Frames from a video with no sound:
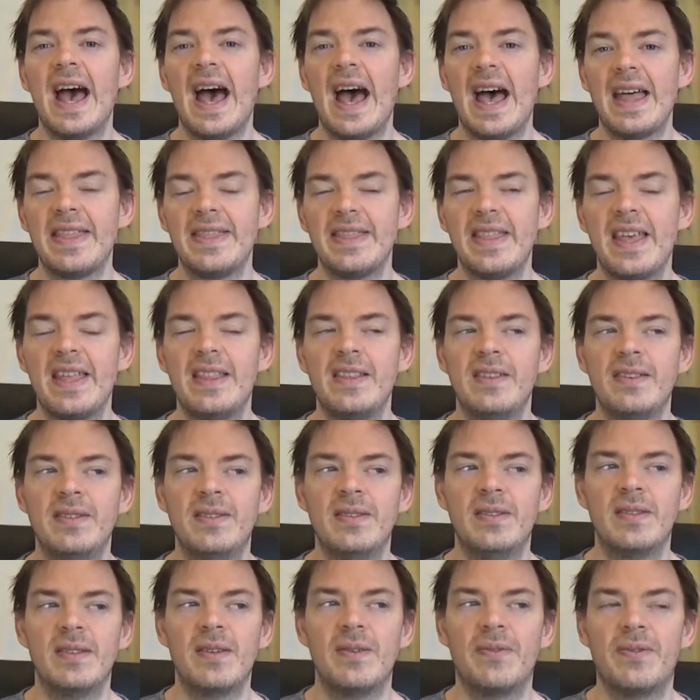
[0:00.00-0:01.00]
And
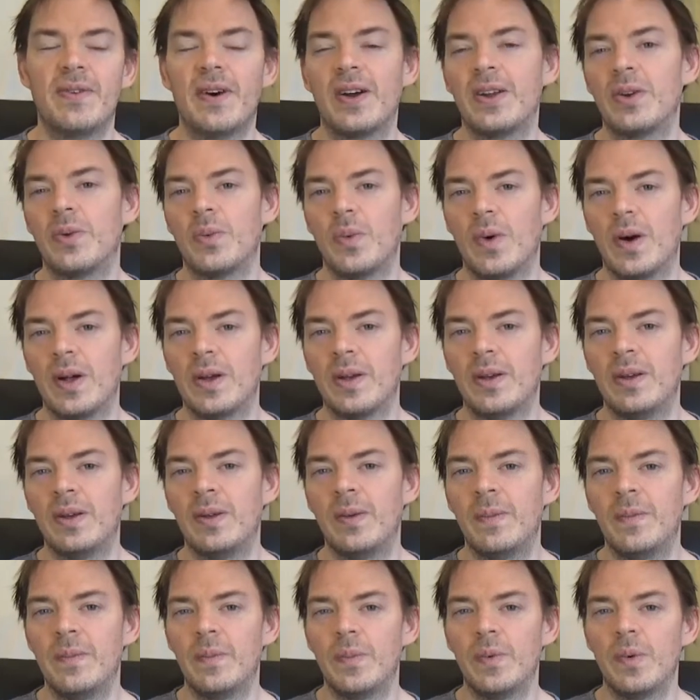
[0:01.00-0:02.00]
then the final one
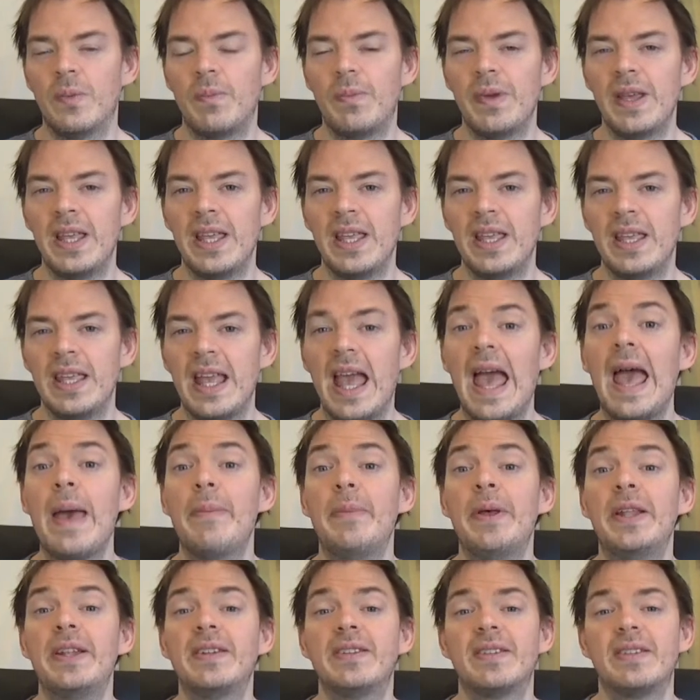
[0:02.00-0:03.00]
will be
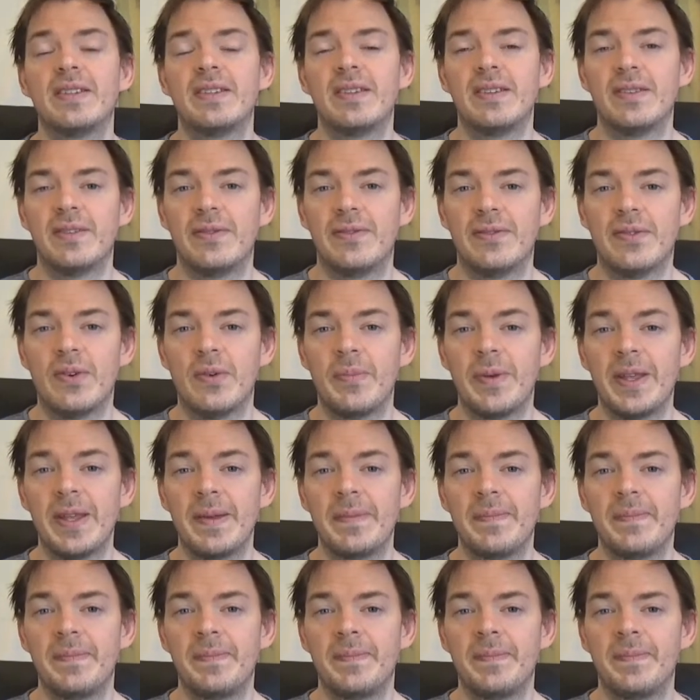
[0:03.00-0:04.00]
Emmett for me.
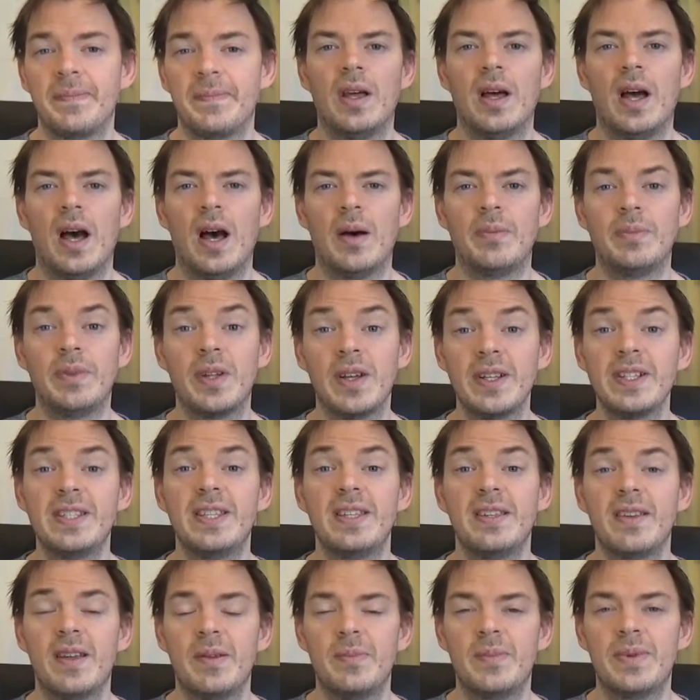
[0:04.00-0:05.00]
I'm
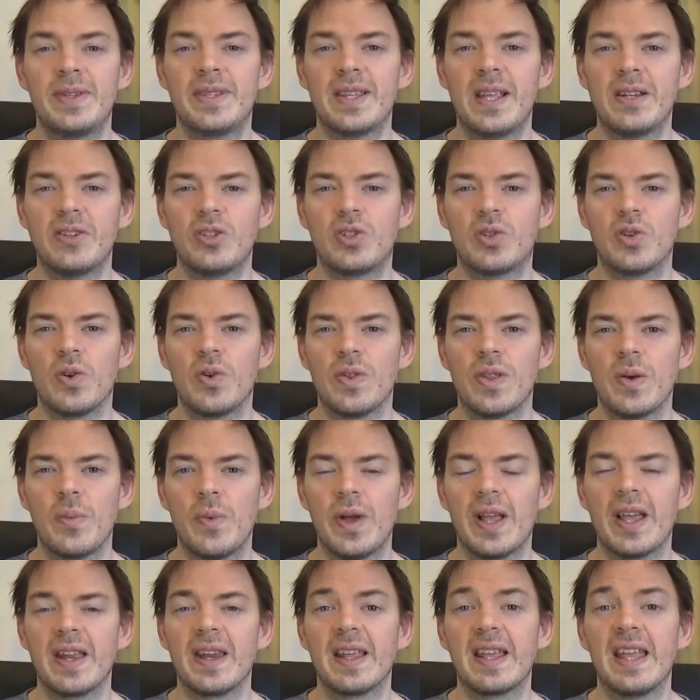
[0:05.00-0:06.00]
99% sure that we're
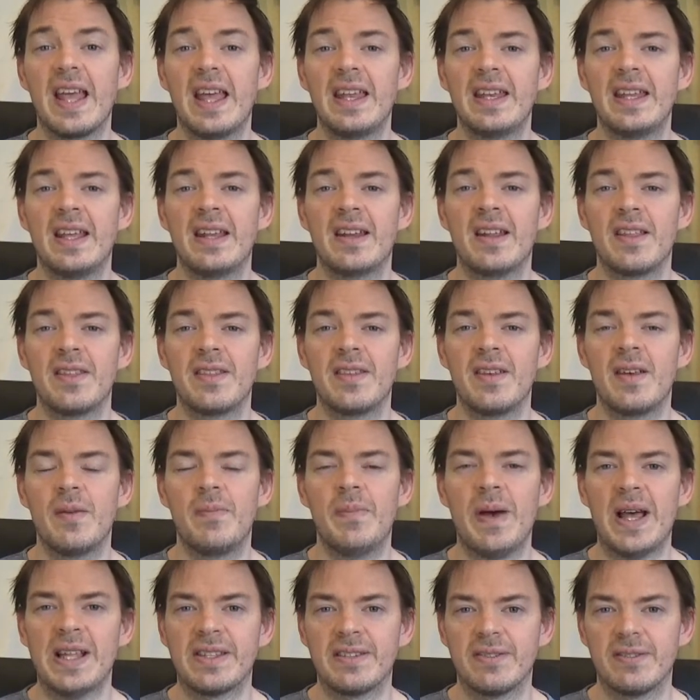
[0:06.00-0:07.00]
going to get another
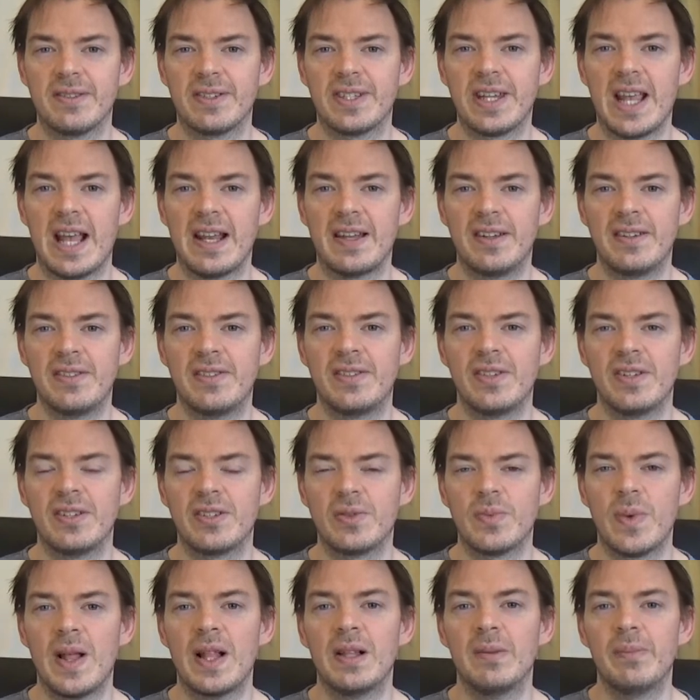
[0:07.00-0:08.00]
battle challenge
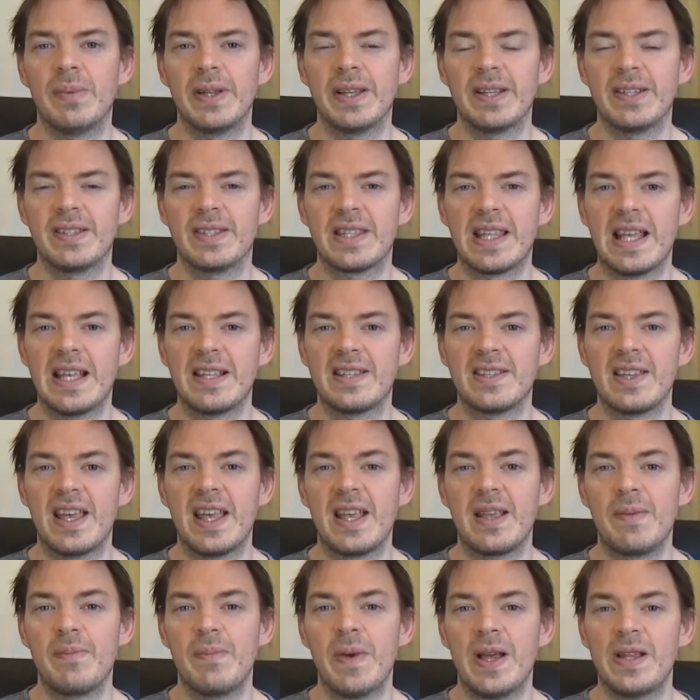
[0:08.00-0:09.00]
as well, because there's a
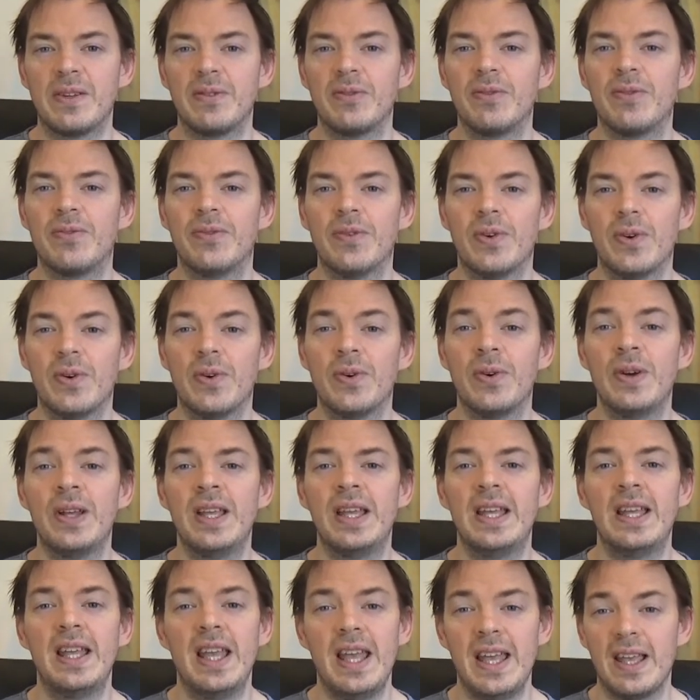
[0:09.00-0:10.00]
medal for
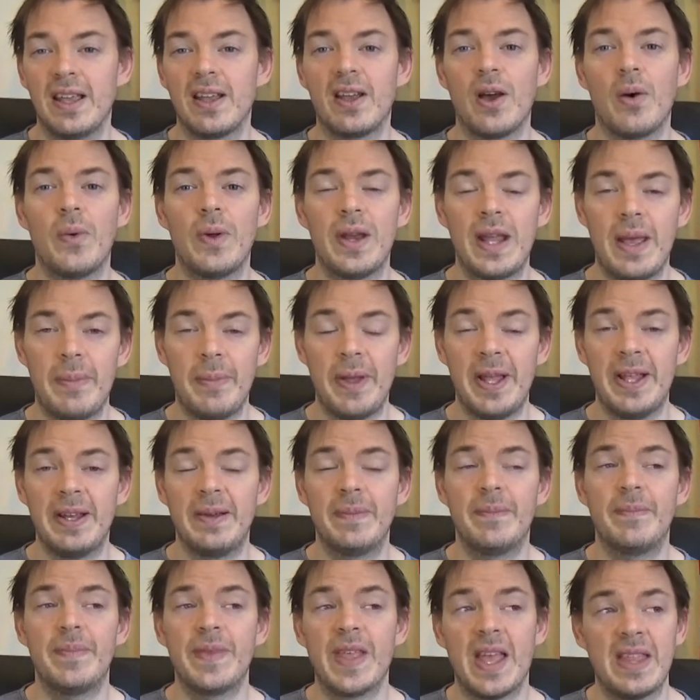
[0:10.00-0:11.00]
Ingo and Emmett,
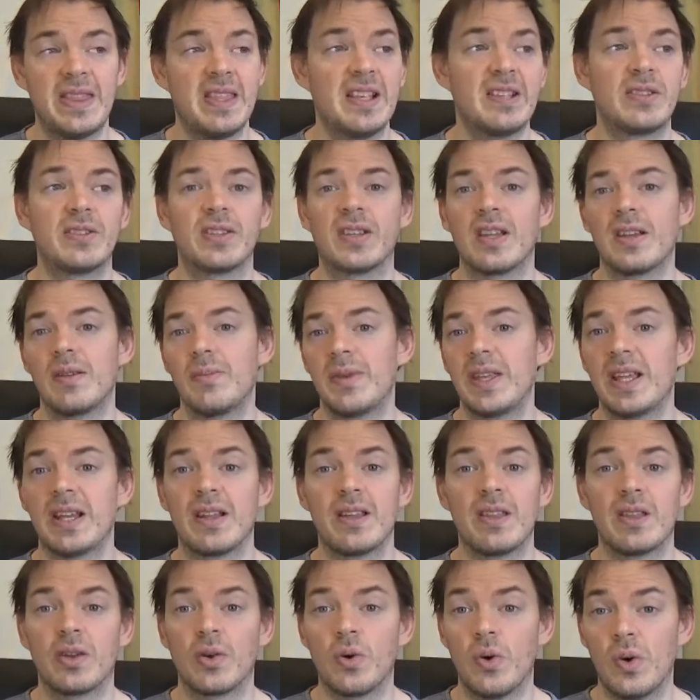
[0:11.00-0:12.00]
and there's going to be
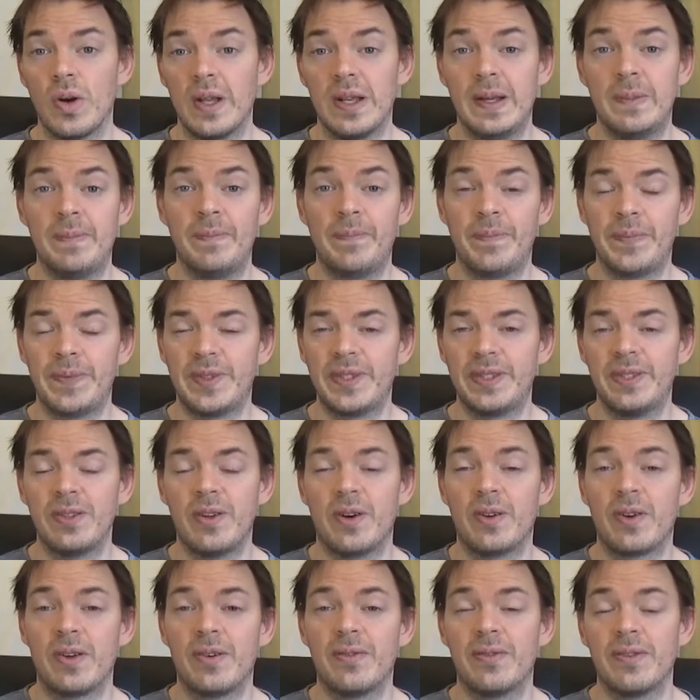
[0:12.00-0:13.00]
another coin
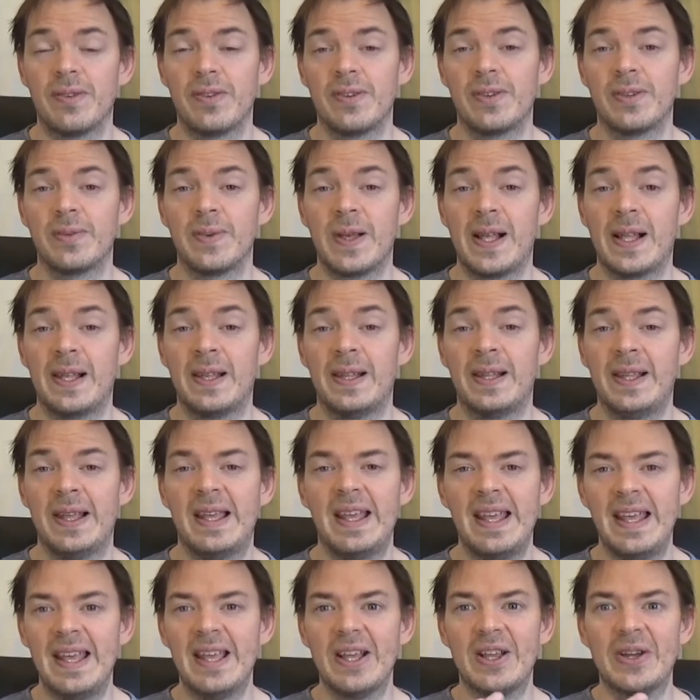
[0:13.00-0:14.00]
on offer as well.
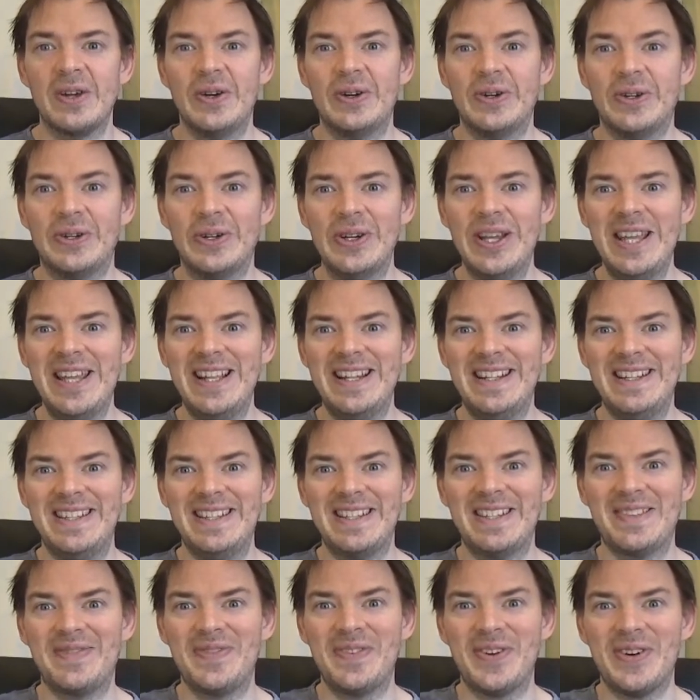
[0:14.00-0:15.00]

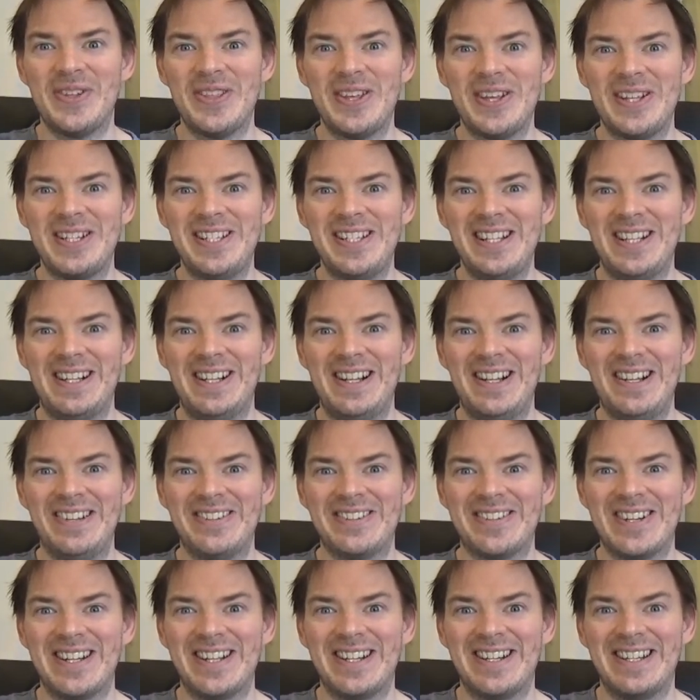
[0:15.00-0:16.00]
Coins for the
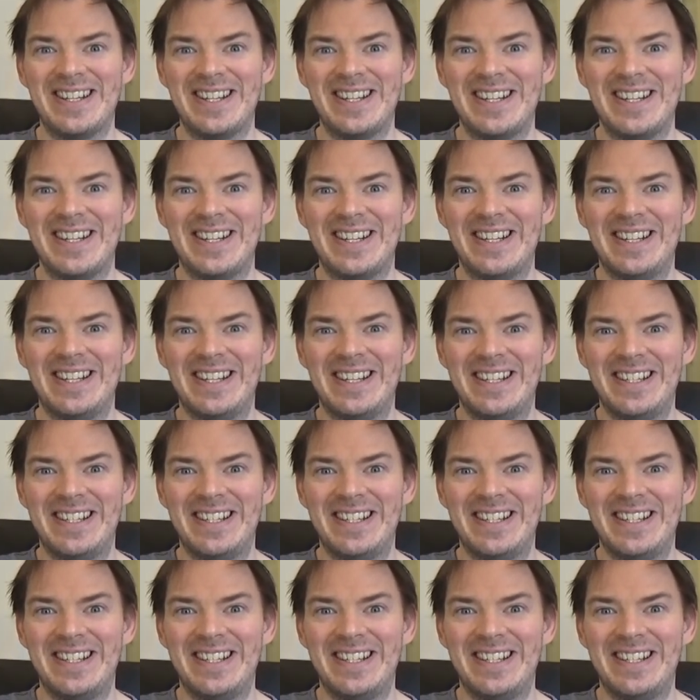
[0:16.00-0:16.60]
children!